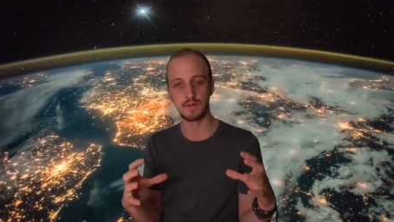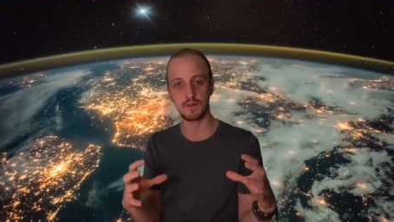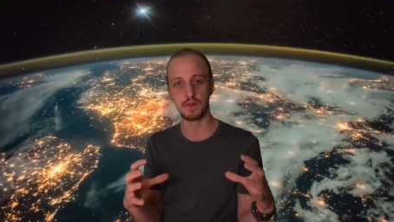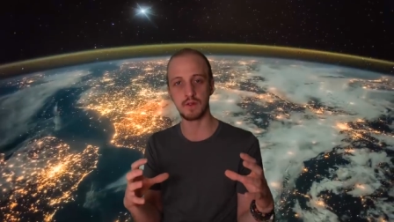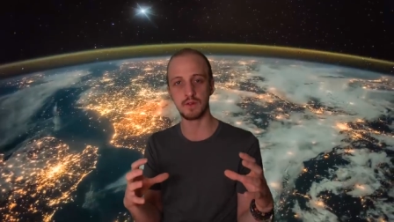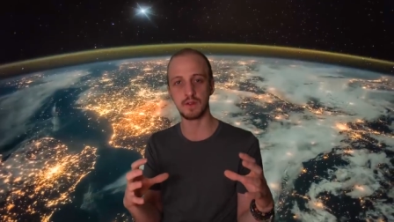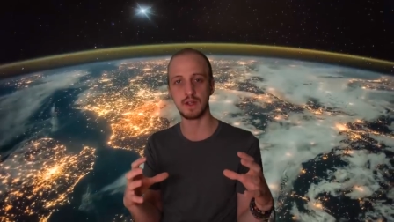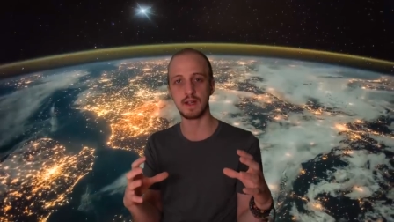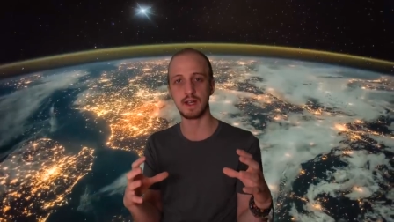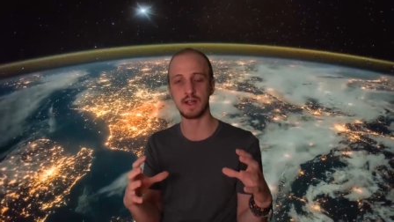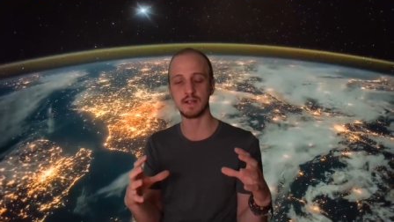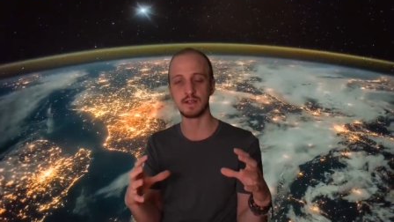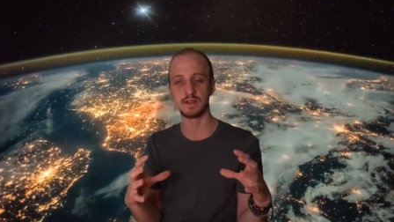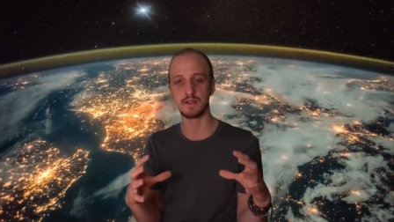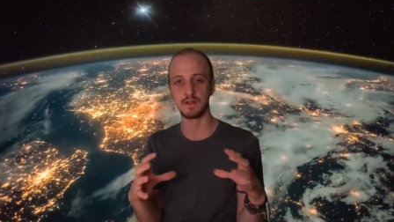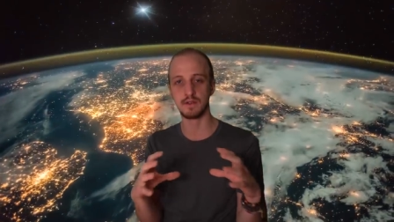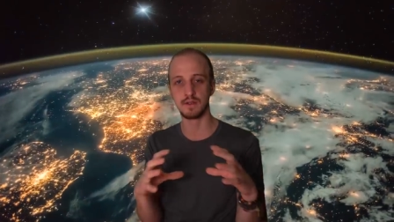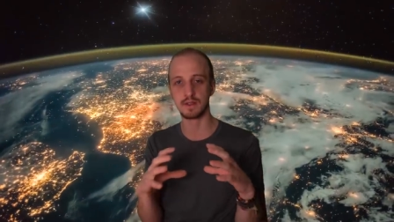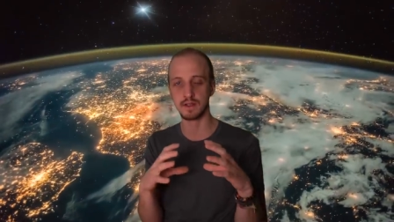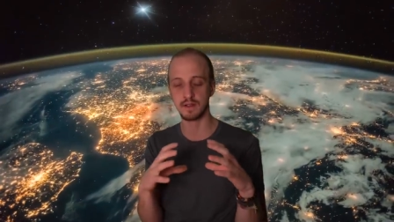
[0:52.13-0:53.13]
of northern
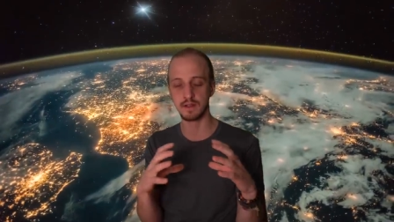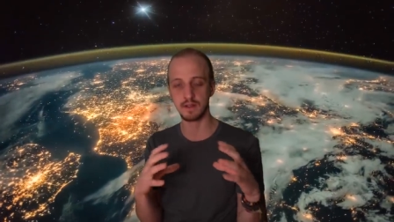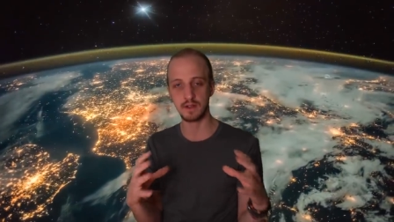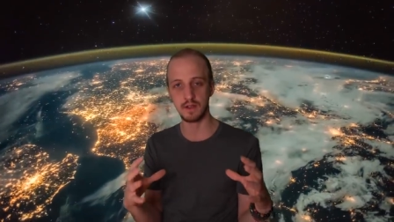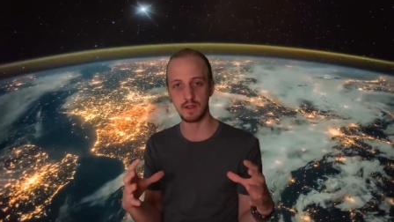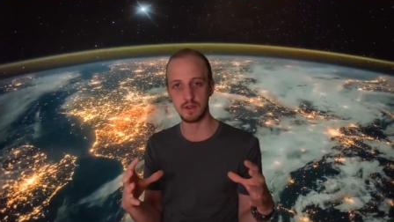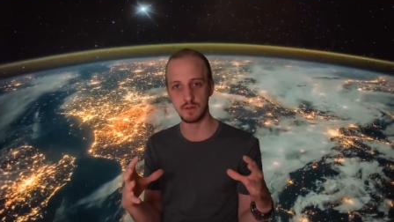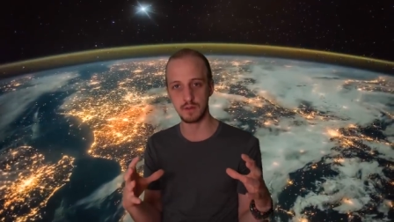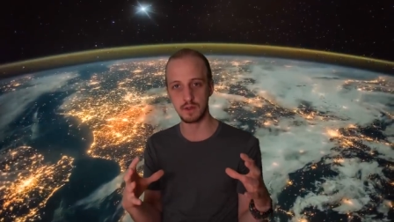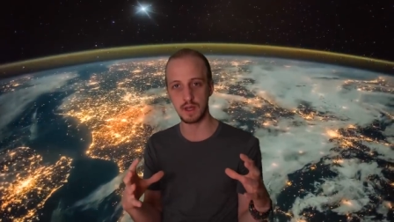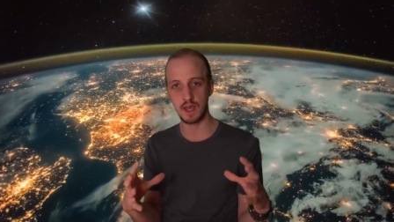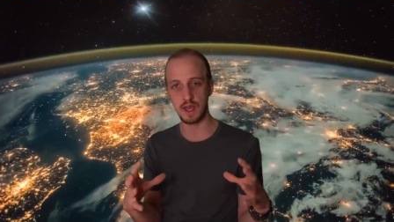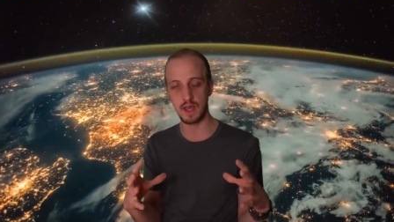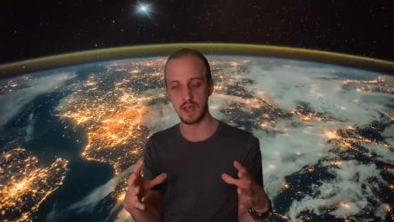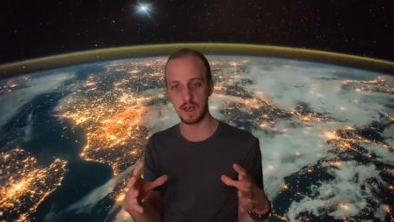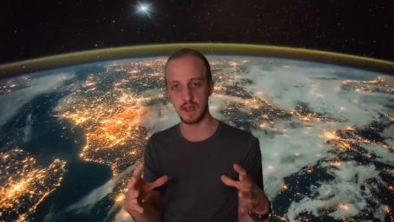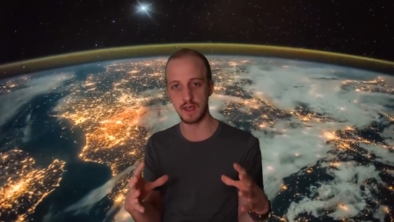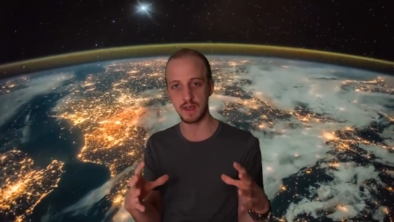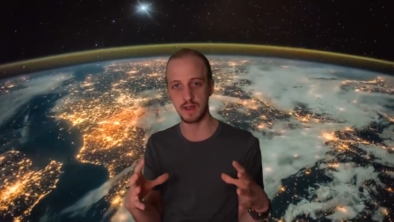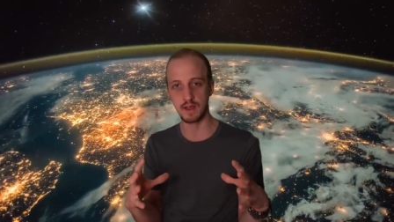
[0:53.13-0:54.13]
latitudes like the
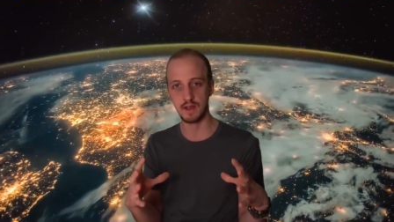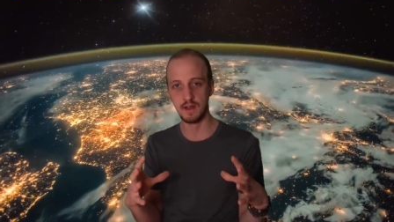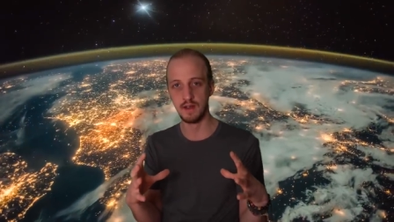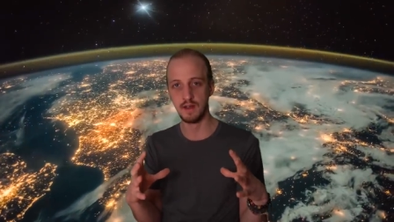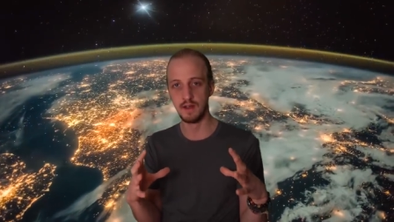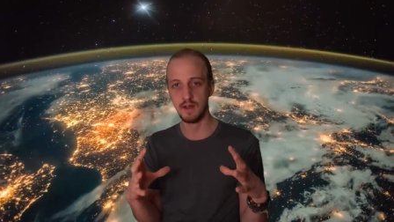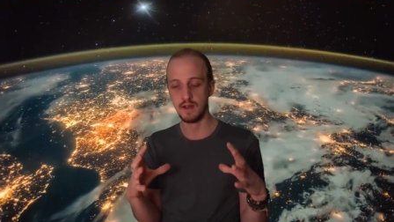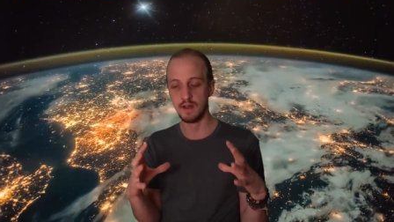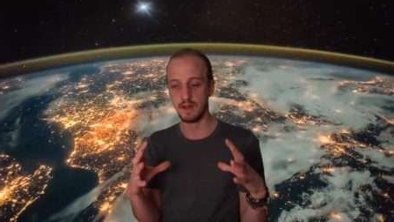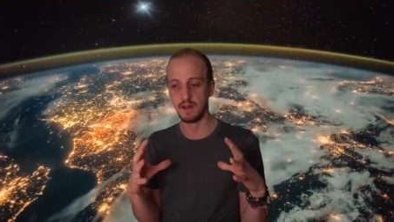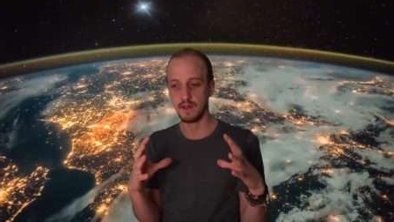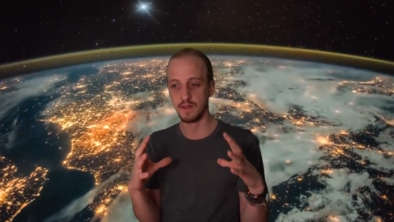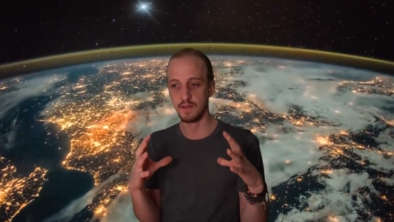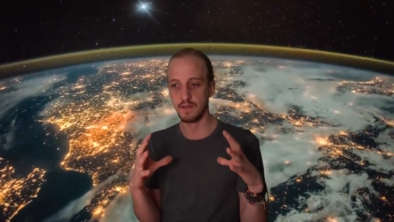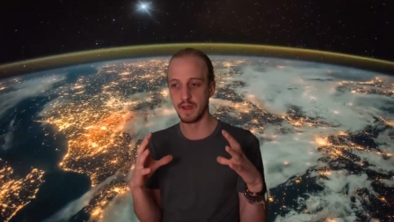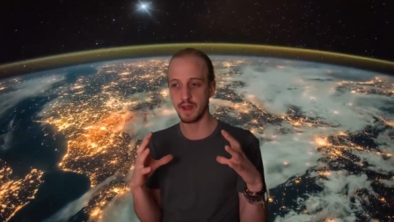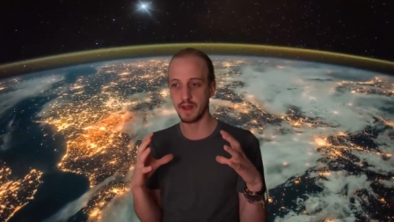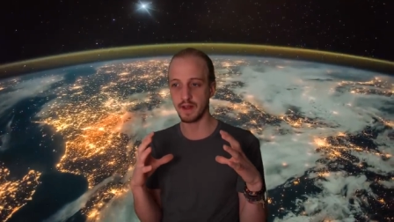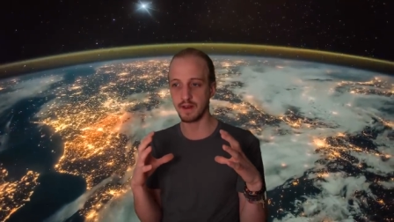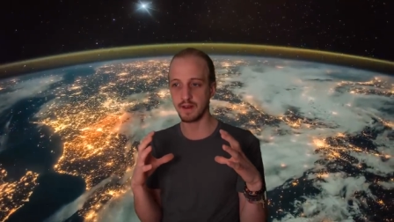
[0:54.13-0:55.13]
UK,
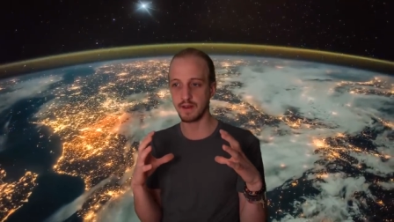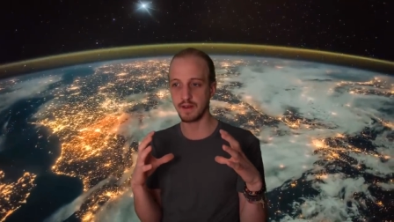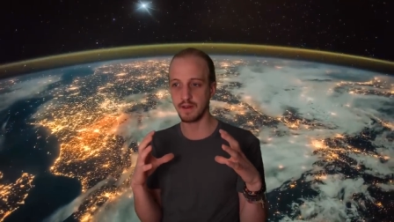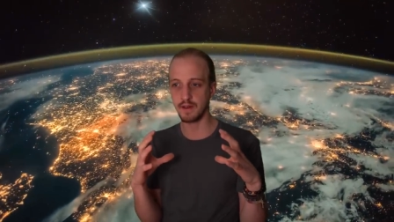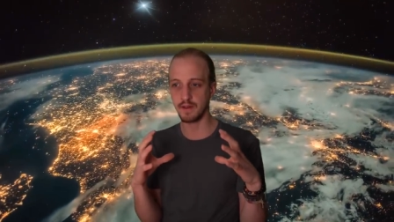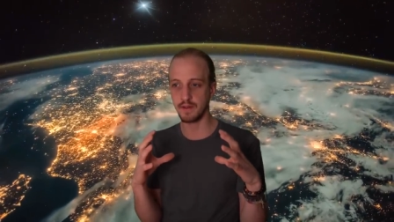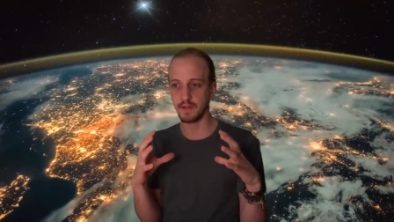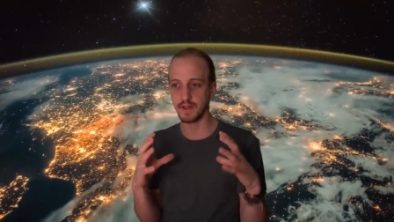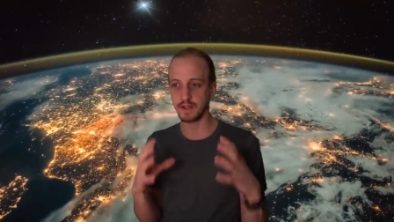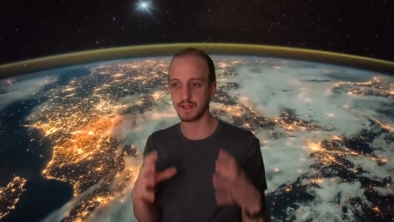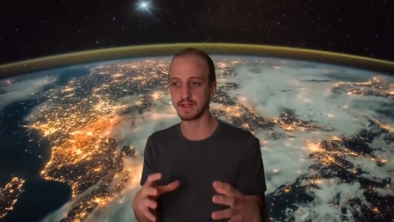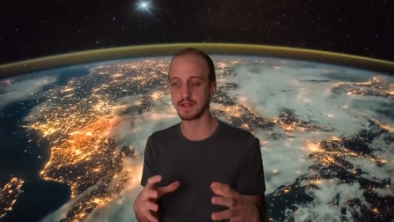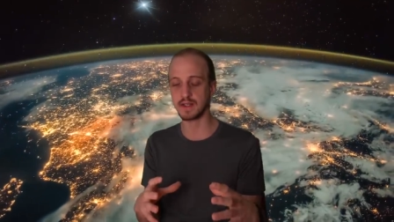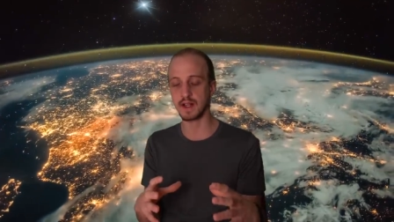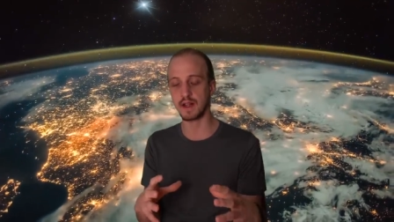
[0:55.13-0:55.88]
then this is